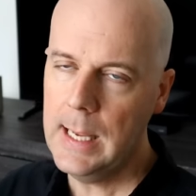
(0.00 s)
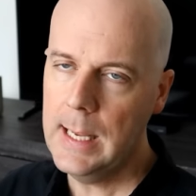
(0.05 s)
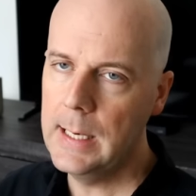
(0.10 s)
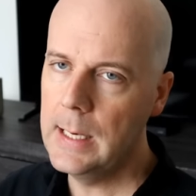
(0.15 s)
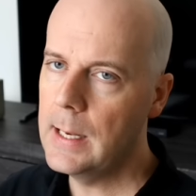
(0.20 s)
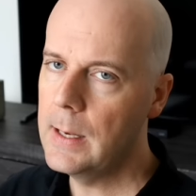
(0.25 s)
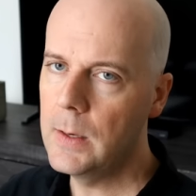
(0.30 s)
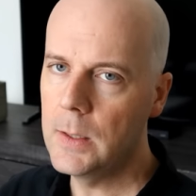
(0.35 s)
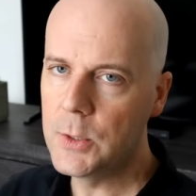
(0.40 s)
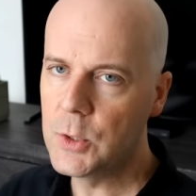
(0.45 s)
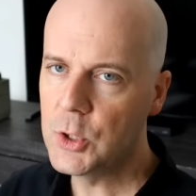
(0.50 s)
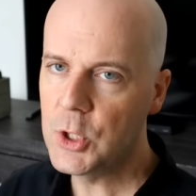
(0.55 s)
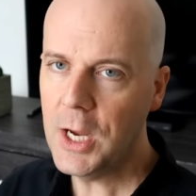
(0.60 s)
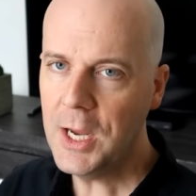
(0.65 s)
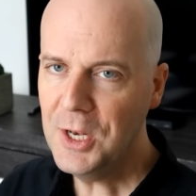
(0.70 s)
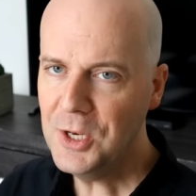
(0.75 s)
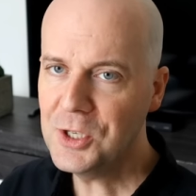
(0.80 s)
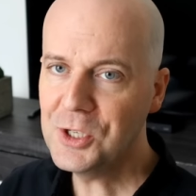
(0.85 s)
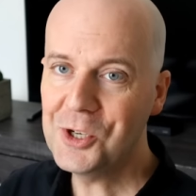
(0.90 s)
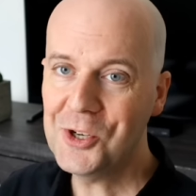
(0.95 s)
In a
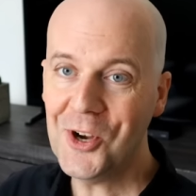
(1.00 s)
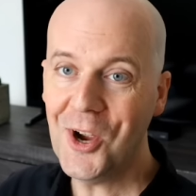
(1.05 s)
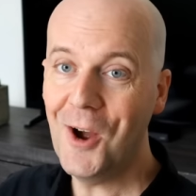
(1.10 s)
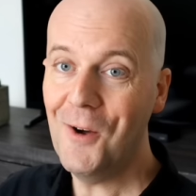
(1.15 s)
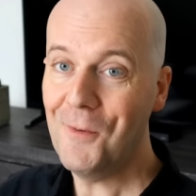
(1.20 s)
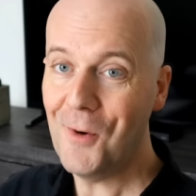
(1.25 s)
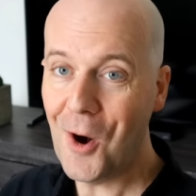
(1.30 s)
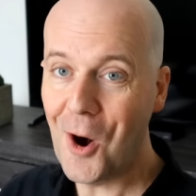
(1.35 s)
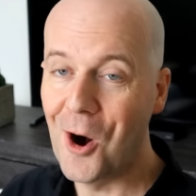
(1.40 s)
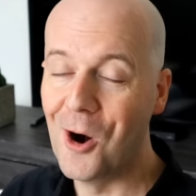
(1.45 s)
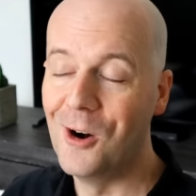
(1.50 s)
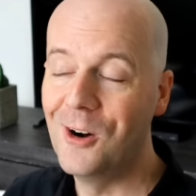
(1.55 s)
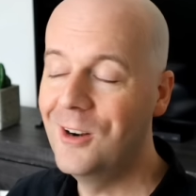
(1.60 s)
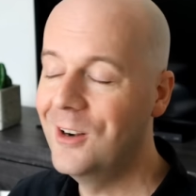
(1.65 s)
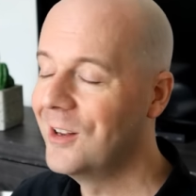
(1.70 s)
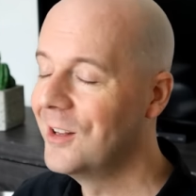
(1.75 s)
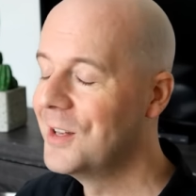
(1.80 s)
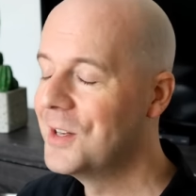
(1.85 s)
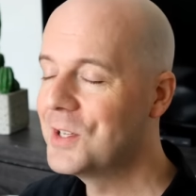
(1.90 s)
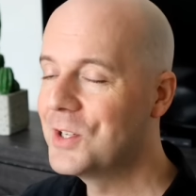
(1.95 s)
change of
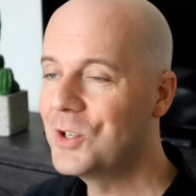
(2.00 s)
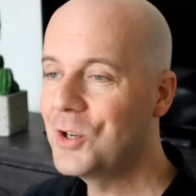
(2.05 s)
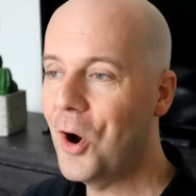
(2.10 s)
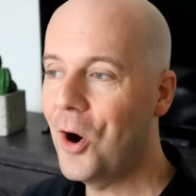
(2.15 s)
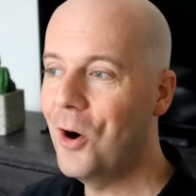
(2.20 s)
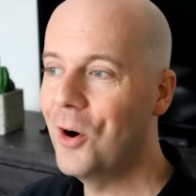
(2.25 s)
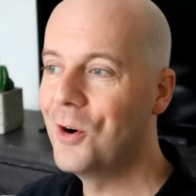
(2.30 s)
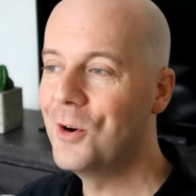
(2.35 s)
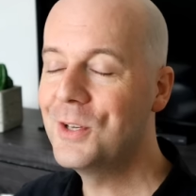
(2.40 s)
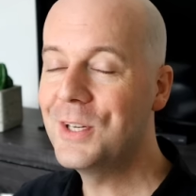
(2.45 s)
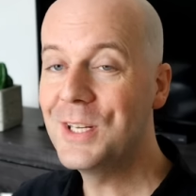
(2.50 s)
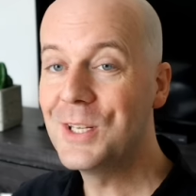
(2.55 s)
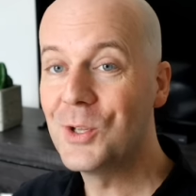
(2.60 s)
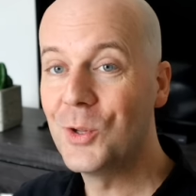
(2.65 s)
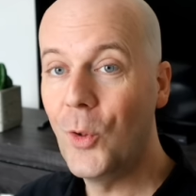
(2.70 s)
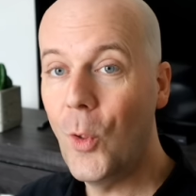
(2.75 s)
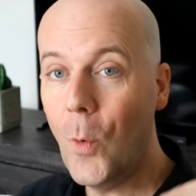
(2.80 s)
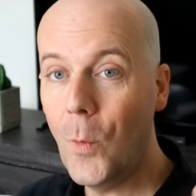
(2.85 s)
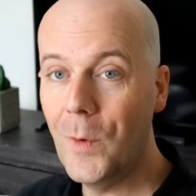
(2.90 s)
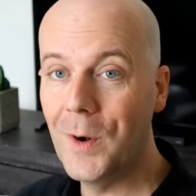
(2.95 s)
heart, Starz
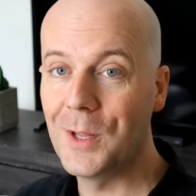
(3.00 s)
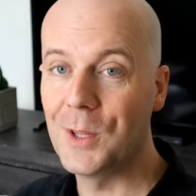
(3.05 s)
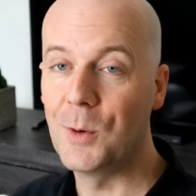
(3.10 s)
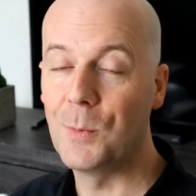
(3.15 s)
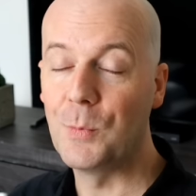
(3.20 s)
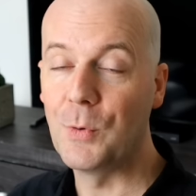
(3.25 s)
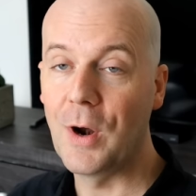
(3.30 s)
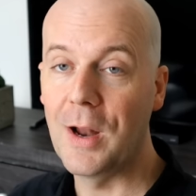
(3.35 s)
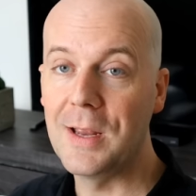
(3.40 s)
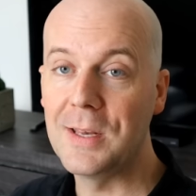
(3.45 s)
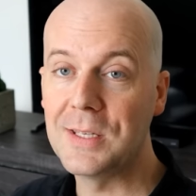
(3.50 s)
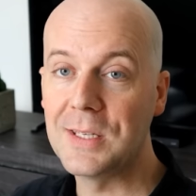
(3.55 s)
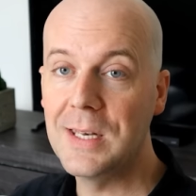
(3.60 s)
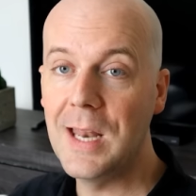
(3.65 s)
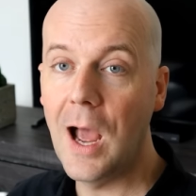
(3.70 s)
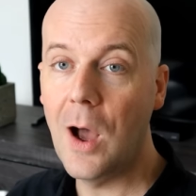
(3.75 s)
is lowering the price.